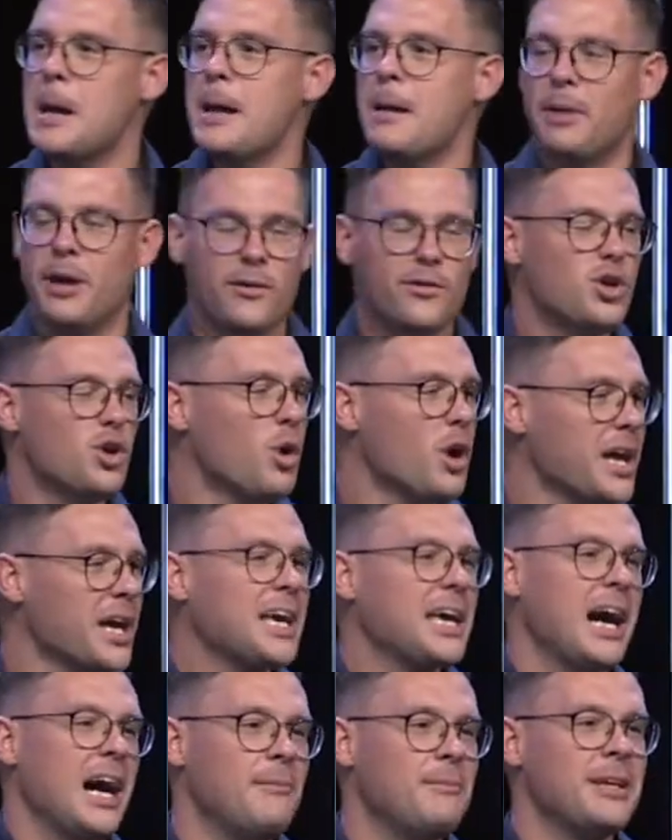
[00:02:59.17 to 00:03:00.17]
But if you want to
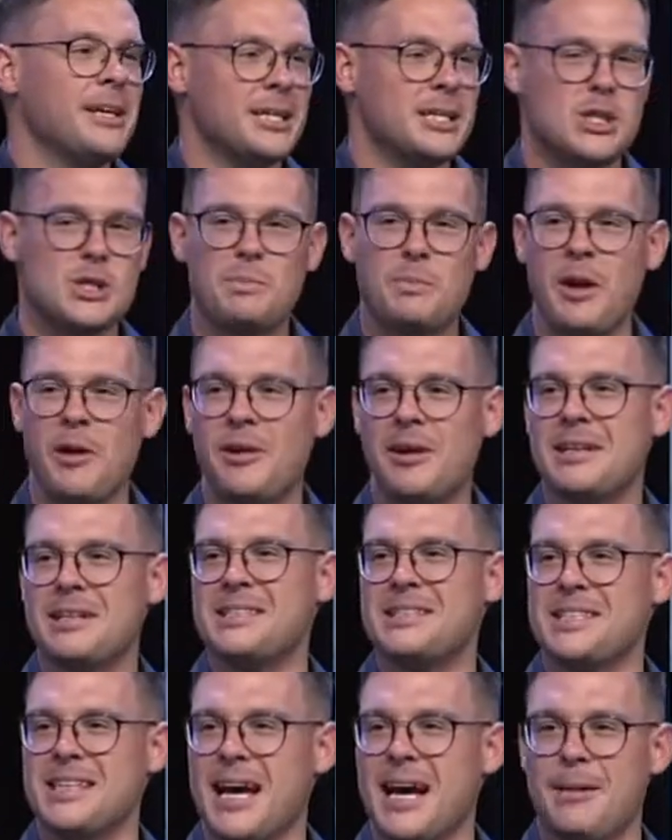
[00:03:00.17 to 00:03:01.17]
come and
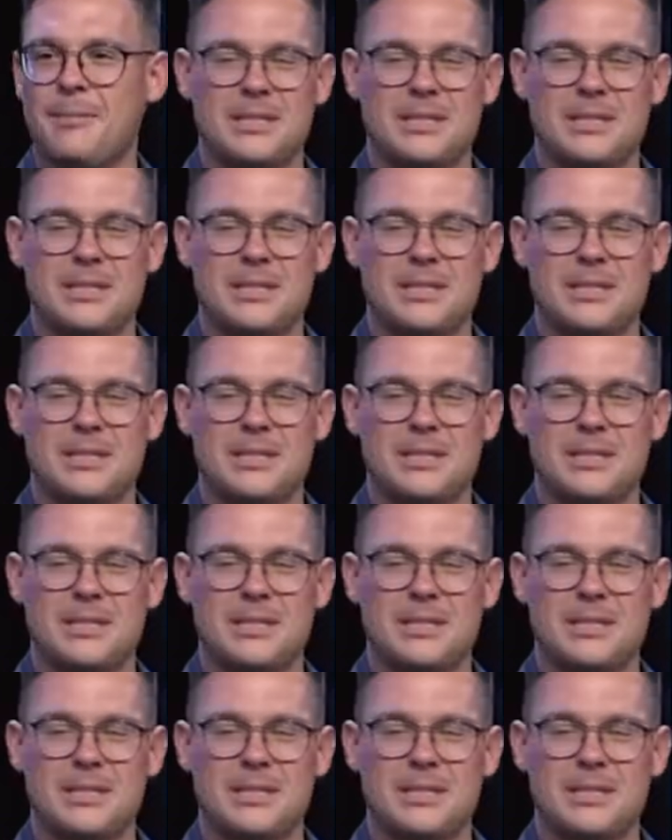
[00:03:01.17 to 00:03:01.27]
experience um,